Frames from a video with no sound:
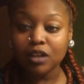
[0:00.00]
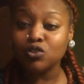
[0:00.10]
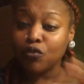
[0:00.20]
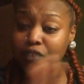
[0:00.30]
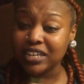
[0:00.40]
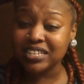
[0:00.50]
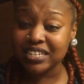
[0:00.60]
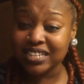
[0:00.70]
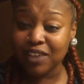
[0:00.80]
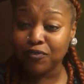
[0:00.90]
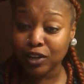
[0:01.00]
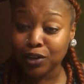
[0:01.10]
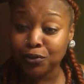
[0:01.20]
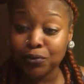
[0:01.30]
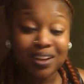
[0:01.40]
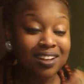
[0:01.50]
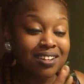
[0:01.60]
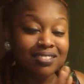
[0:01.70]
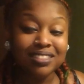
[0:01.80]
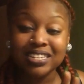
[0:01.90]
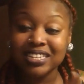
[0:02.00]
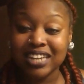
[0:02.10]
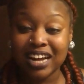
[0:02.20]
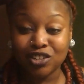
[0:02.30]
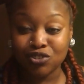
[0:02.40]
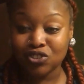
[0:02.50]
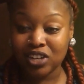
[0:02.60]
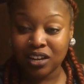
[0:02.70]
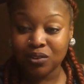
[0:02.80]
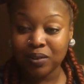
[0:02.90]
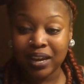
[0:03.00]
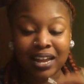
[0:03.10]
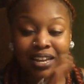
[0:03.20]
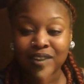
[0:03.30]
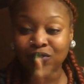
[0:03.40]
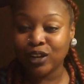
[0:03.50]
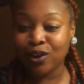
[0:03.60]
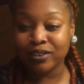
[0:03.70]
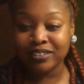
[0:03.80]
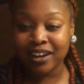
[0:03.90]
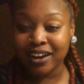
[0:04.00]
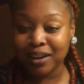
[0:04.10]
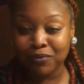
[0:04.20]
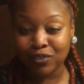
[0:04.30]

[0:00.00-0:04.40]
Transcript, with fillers: So if cussing is not for you, this is not your channel, and I love you a long time.